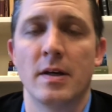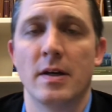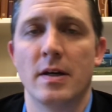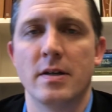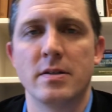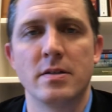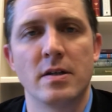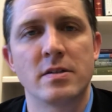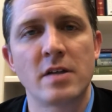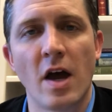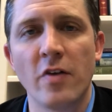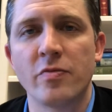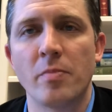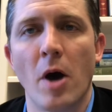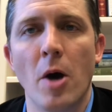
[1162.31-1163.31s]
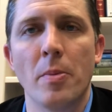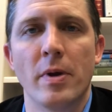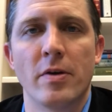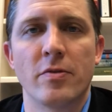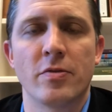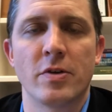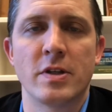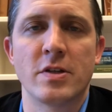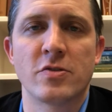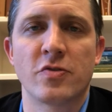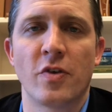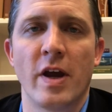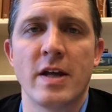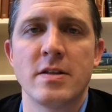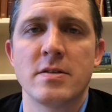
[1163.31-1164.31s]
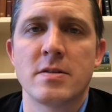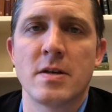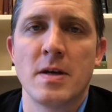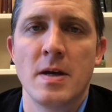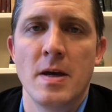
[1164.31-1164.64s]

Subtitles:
This is a tough moment for these friends.